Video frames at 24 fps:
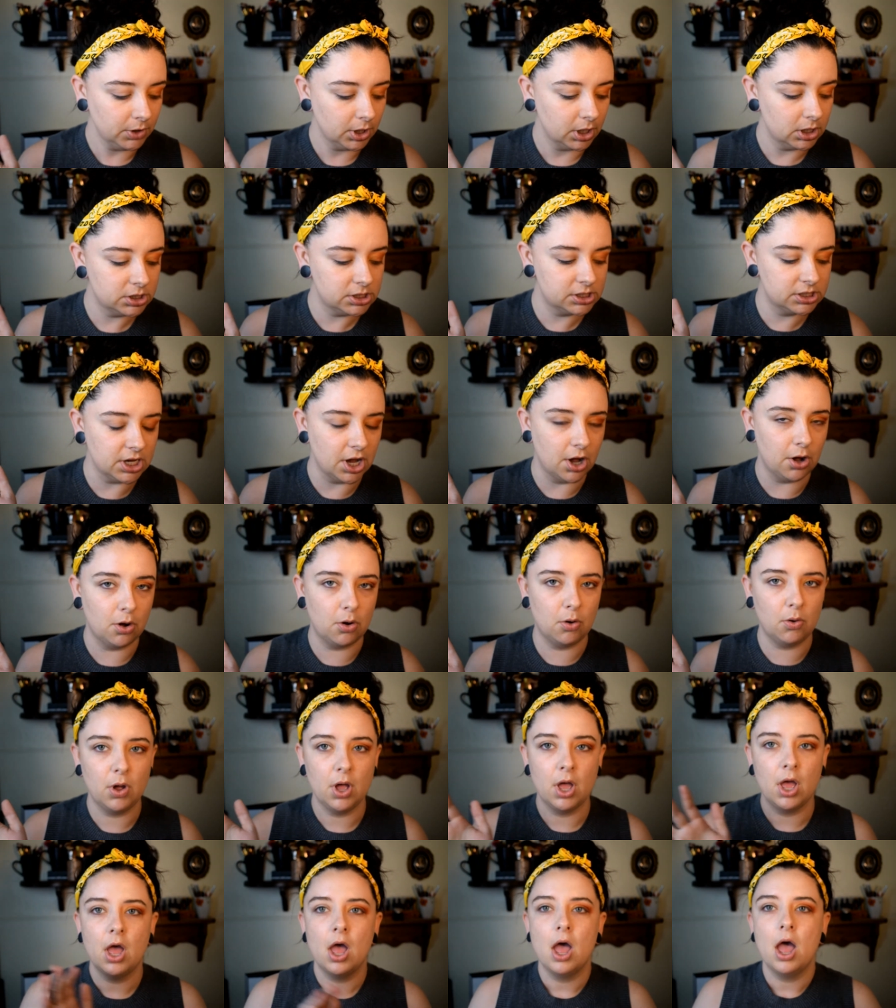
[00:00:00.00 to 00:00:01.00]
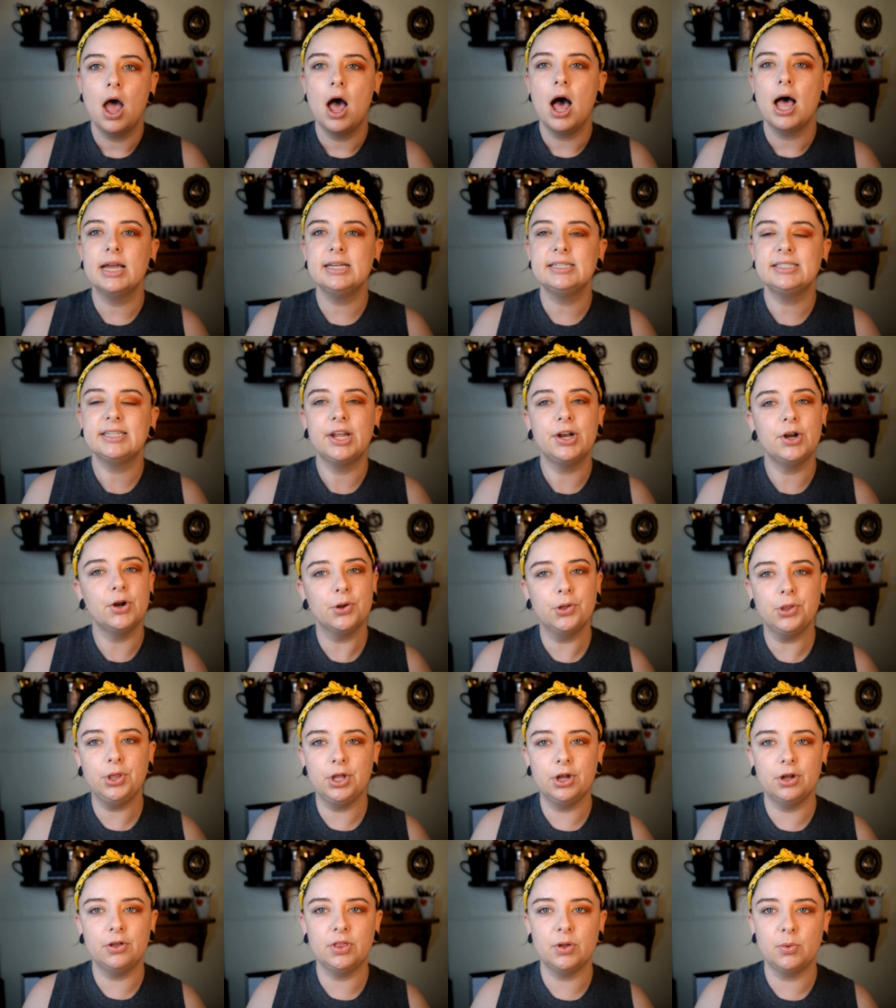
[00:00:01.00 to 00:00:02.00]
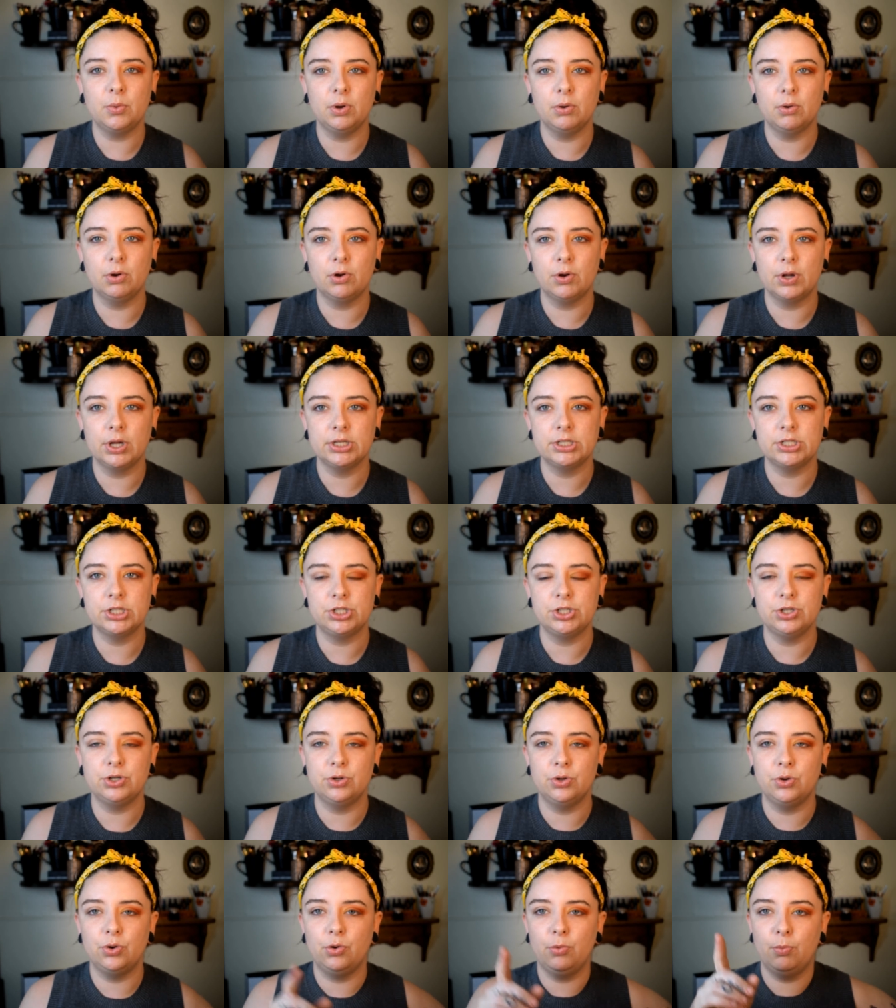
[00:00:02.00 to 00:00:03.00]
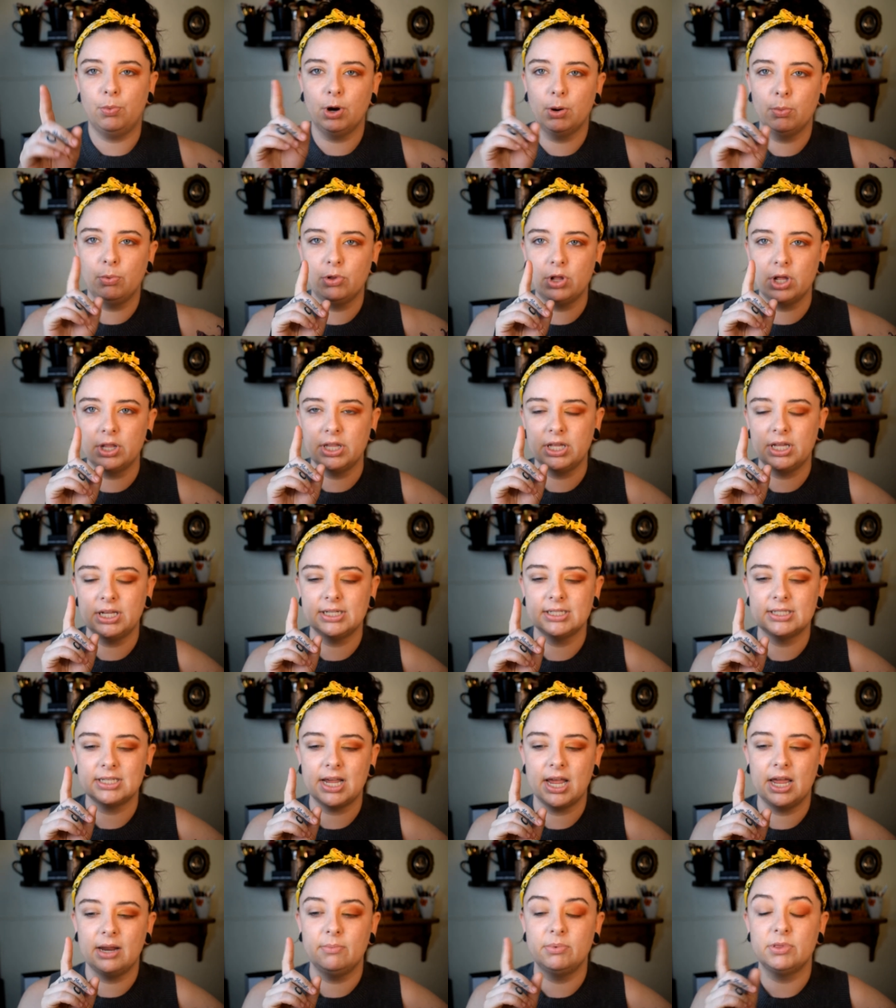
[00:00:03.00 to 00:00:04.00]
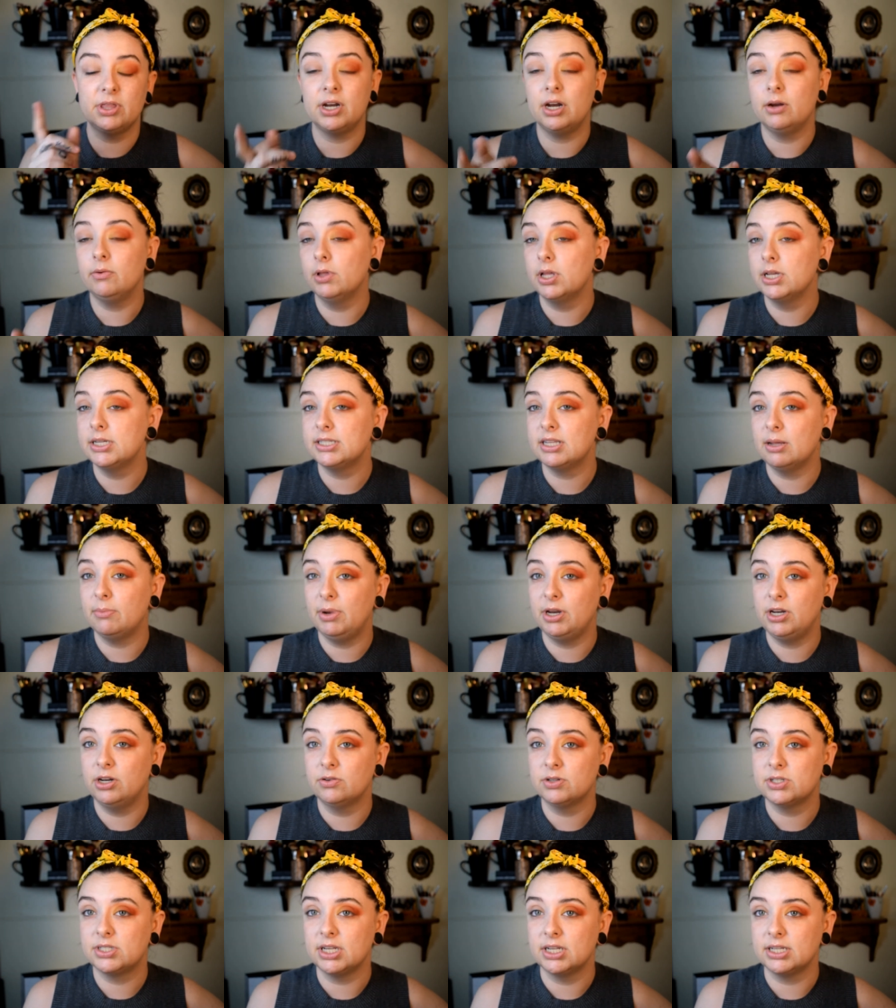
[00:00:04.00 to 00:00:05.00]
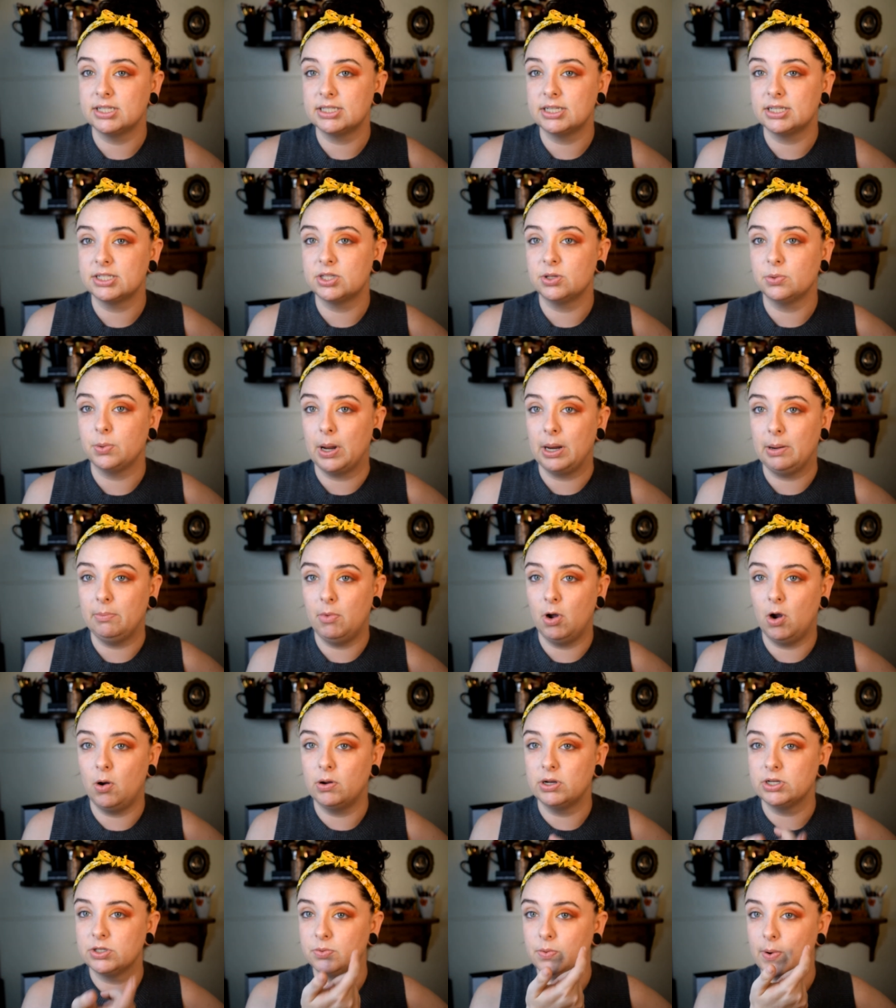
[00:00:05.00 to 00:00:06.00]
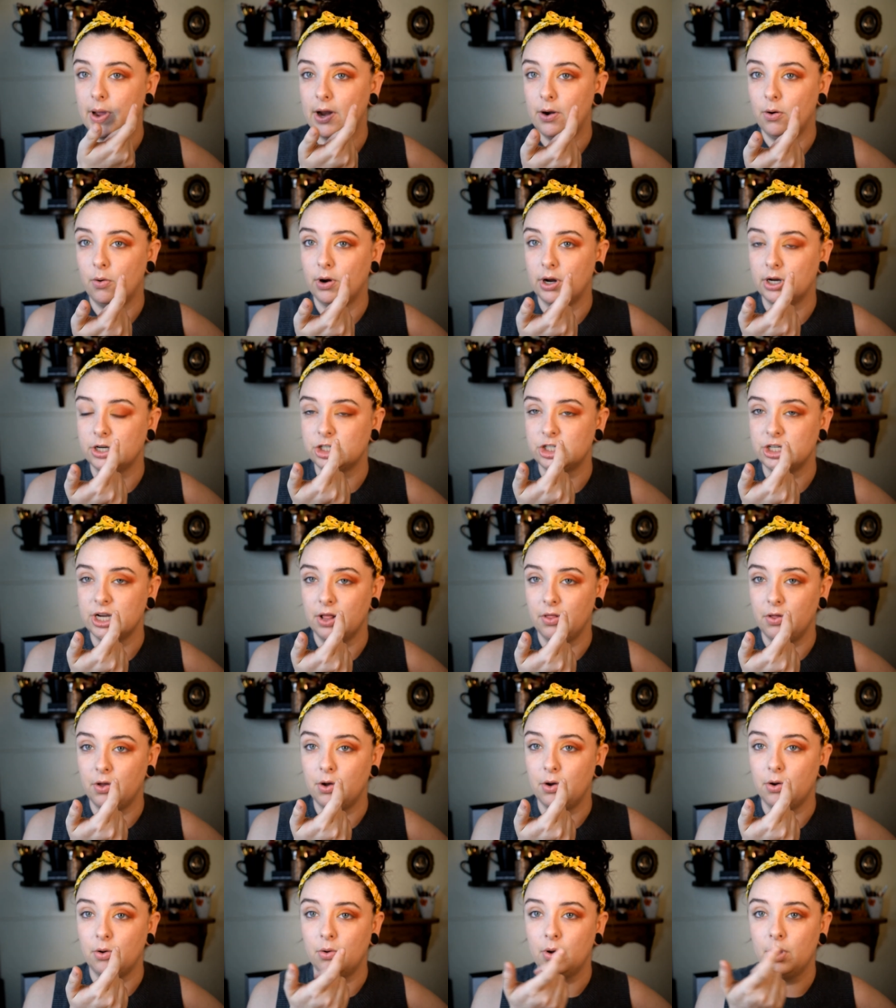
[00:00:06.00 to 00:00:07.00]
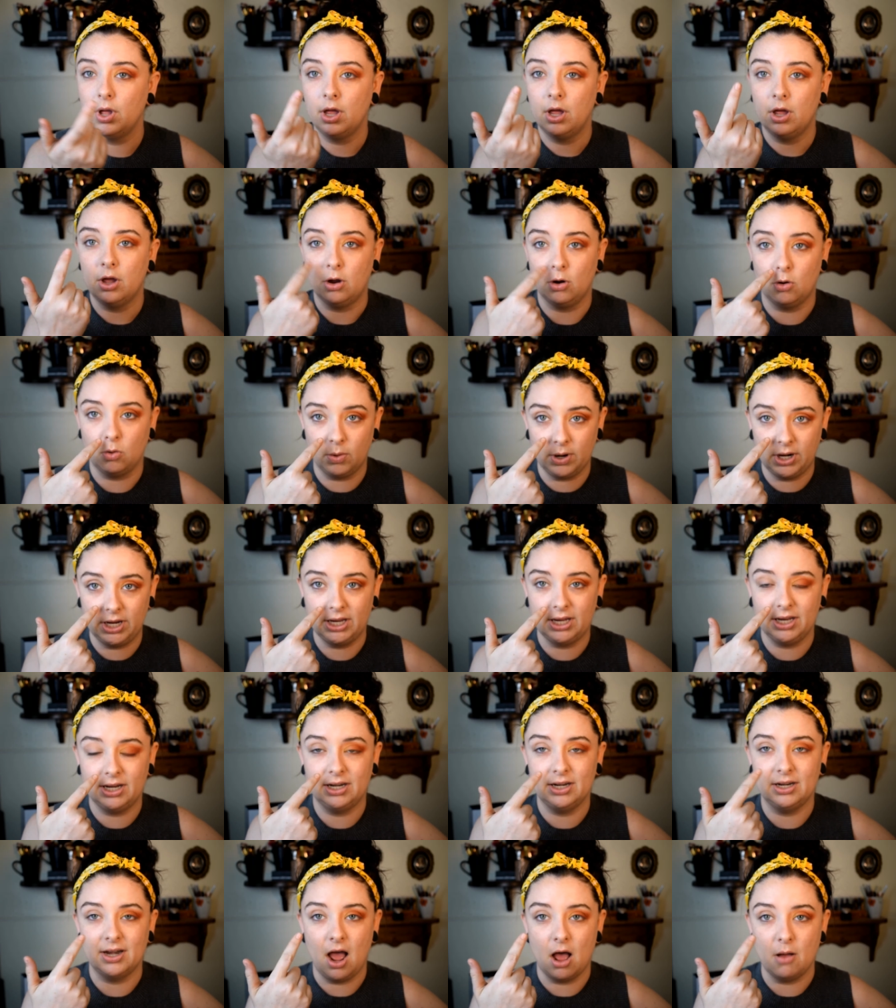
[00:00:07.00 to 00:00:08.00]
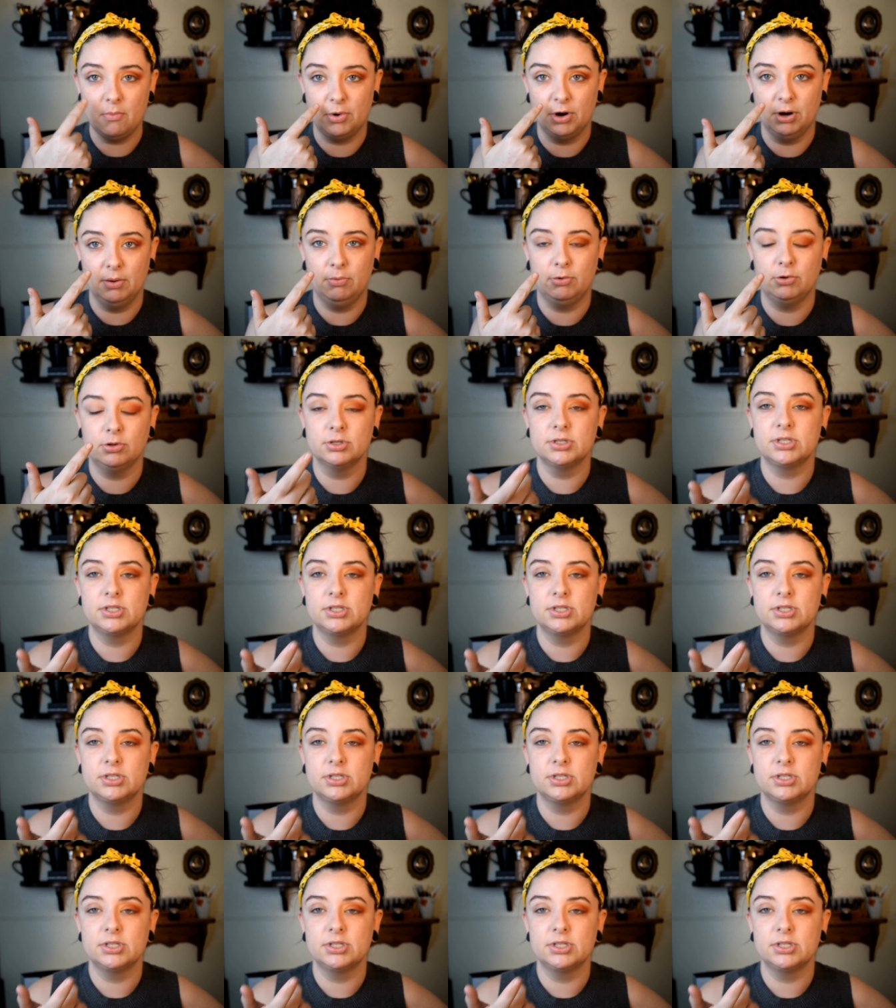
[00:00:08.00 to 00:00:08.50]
So, I said earlier that we were going to do purple on the inside, but then I realized that made no sense because the rainbow is red, orange, yellow, green, not purple.